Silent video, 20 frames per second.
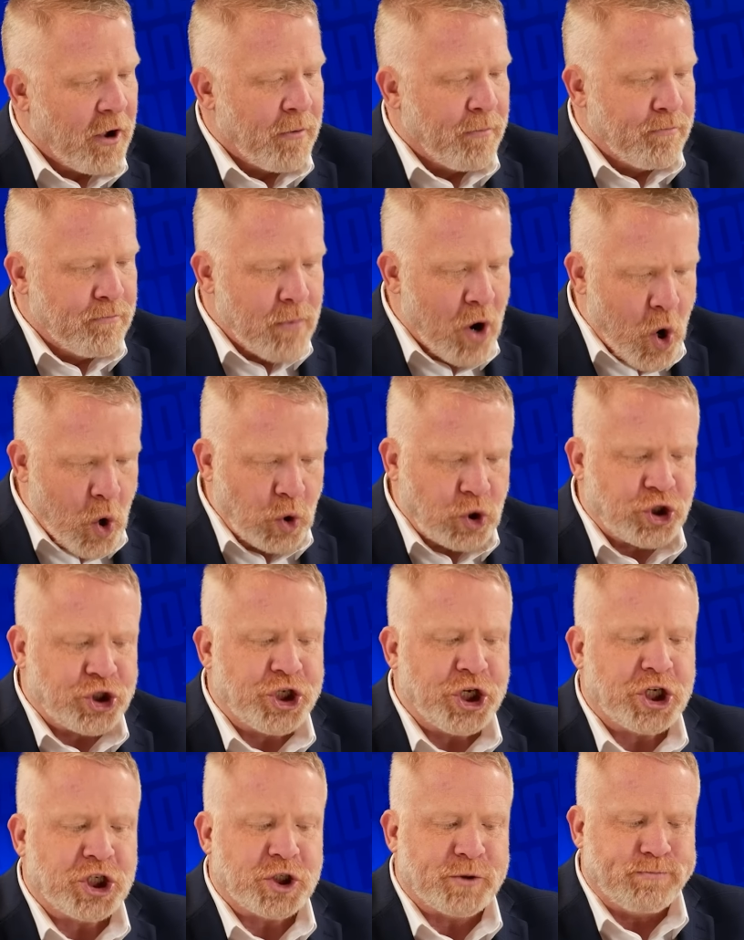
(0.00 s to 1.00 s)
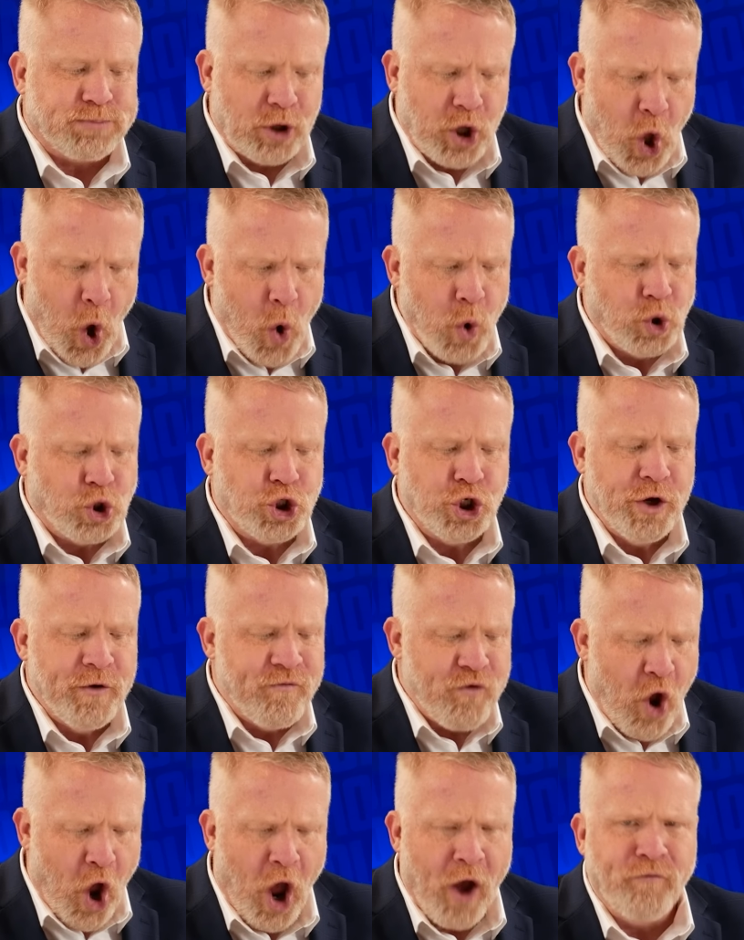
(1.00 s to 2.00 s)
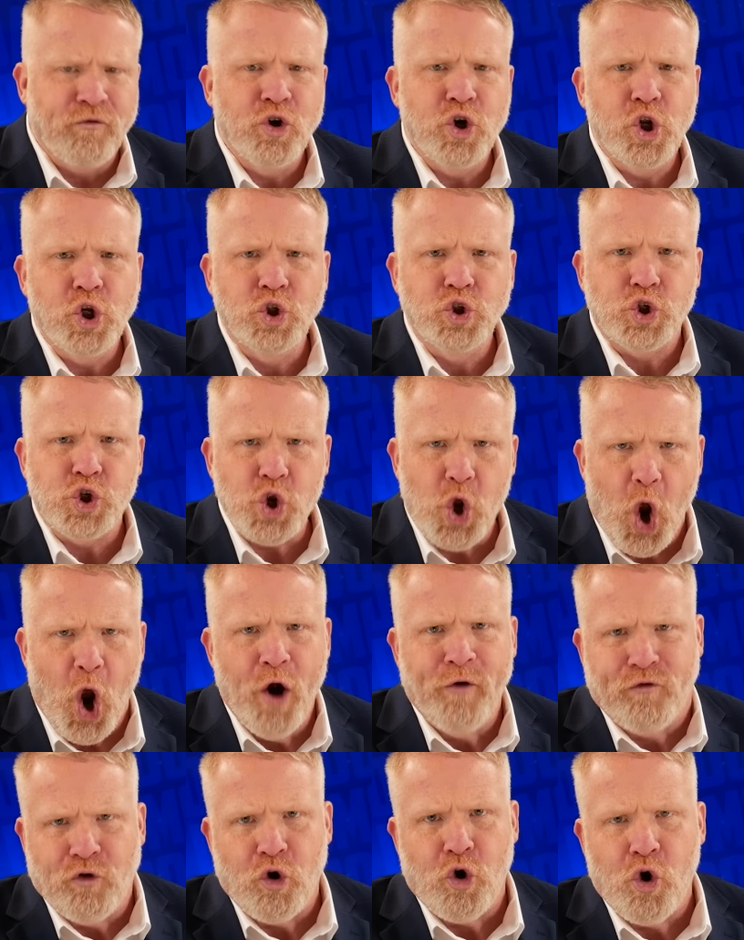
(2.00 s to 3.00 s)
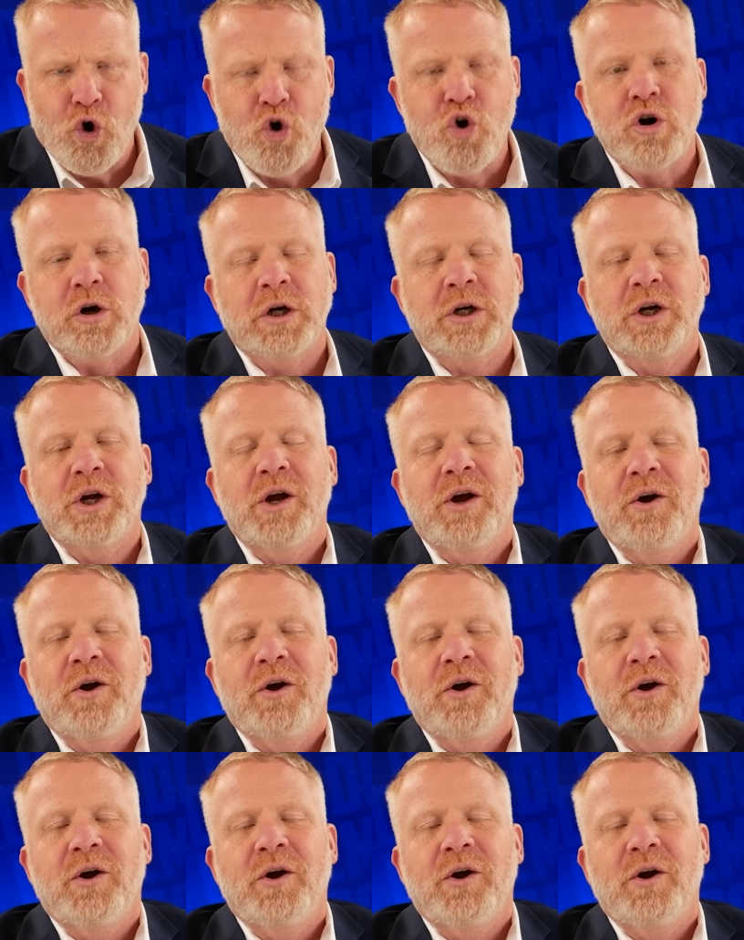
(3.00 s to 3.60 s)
most explosive evidence ever,